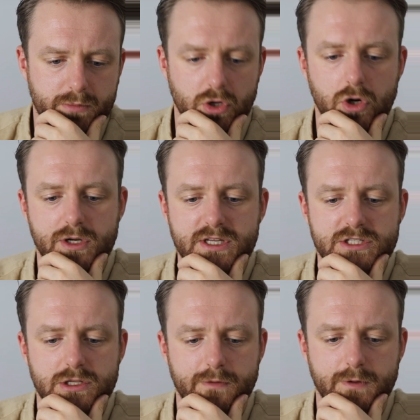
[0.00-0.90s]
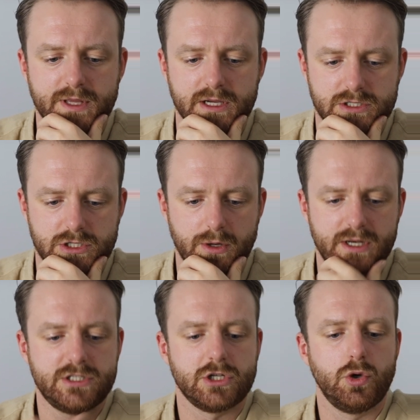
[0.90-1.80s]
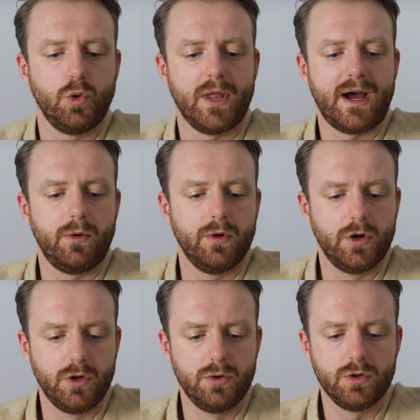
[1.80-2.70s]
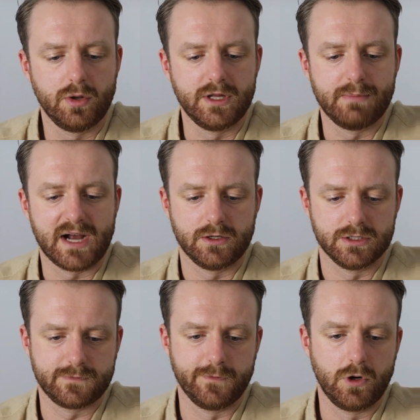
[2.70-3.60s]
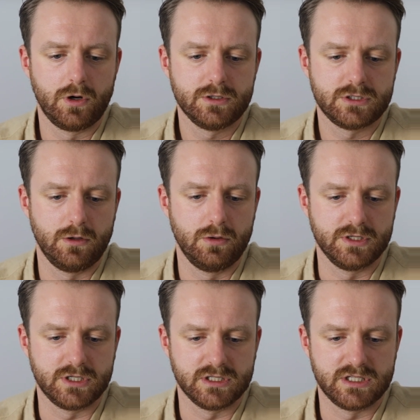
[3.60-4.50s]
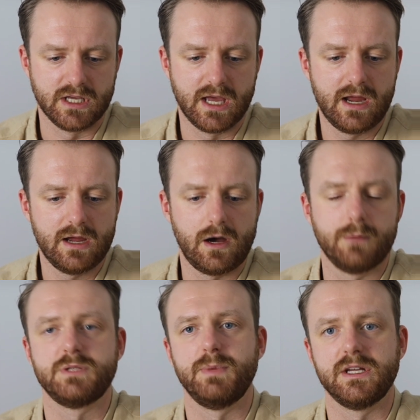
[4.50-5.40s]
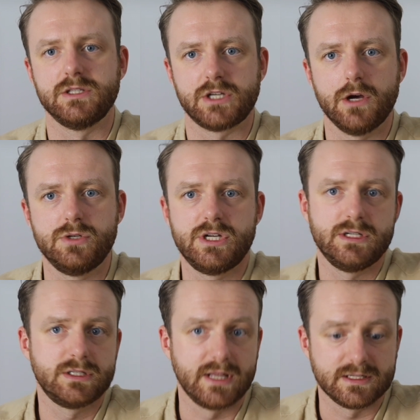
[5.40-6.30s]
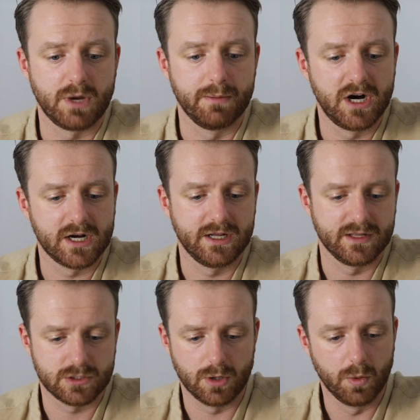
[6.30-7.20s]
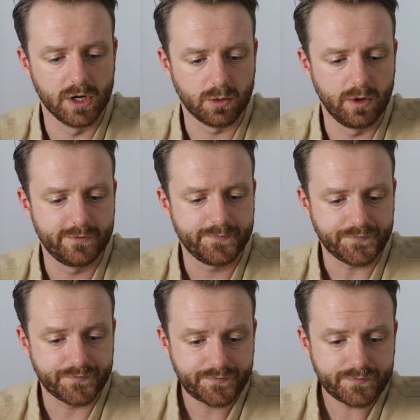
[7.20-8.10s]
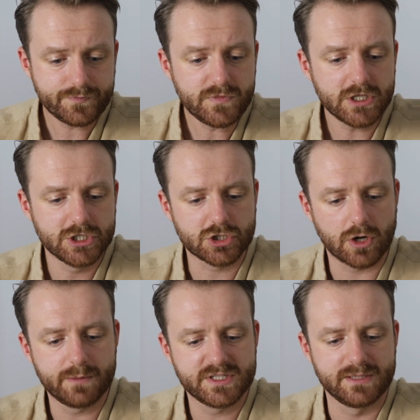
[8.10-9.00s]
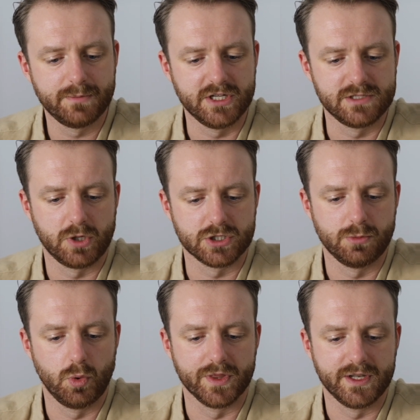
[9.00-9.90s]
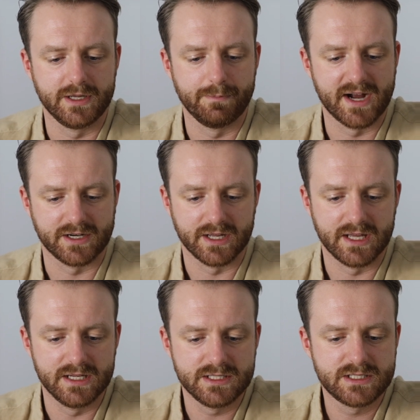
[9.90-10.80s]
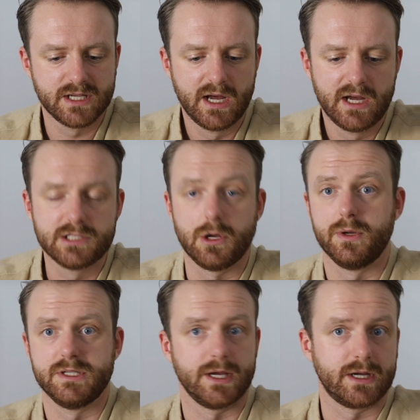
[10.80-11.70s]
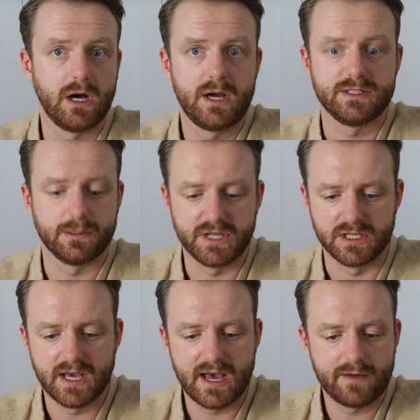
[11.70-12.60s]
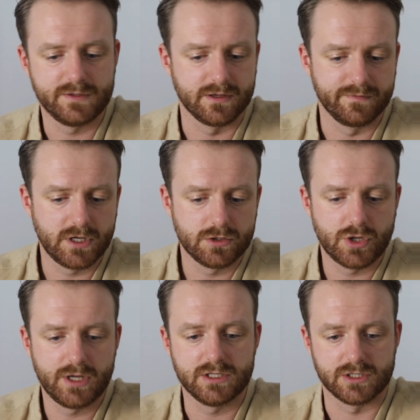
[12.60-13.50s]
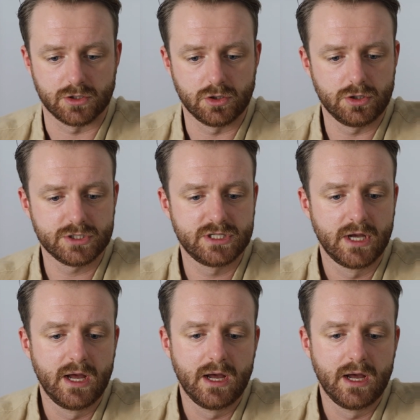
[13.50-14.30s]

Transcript: Your hook needs to do a few things. So it needs to call out who your lead magnet is for. So as you can see here, I'm speaking to coaches. That's my market. That's who I work with. Describe as simply as possible what the lead magnet is. So is it a guide? Is it a PDF? Is it a video training? Is it a course?